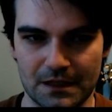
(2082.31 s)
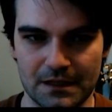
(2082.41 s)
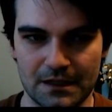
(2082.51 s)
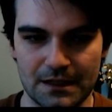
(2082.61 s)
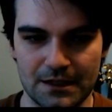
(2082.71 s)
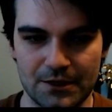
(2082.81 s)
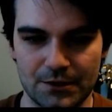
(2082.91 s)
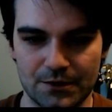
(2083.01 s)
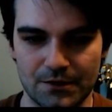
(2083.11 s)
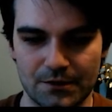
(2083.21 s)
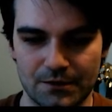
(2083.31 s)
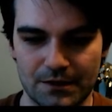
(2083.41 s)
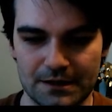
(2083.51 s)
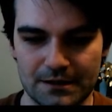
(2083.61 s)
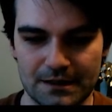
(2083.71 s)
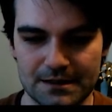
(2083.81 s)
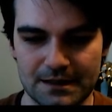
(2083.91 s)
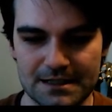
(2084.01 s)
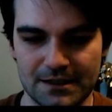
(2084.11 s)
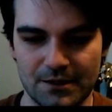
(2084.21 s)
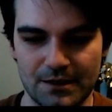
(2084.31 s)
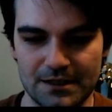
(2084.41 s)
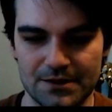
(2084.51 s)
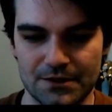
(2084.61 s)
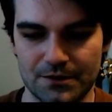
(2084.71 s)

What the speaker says: it's less that you need to